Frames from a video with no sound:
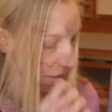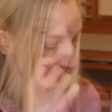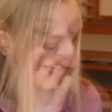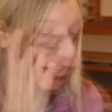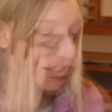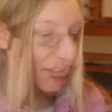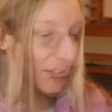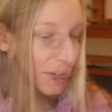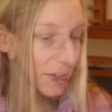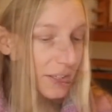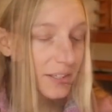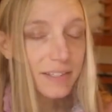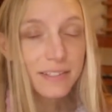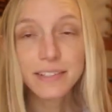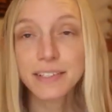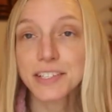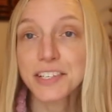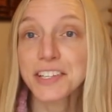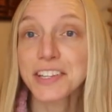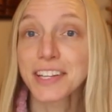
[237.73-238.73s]
That there is
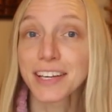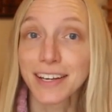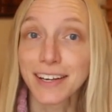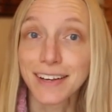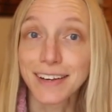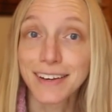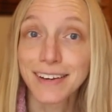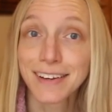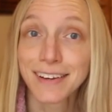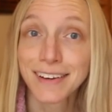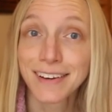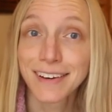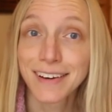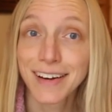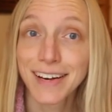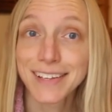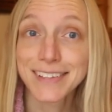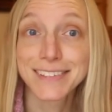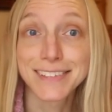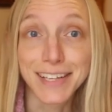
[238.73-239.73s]
such a thing
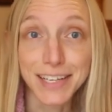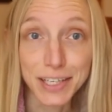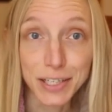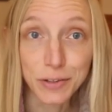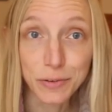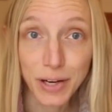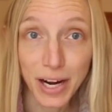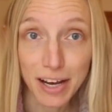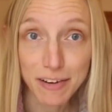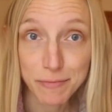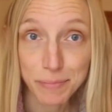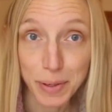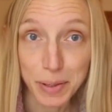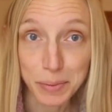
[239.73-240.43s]
as knitting graph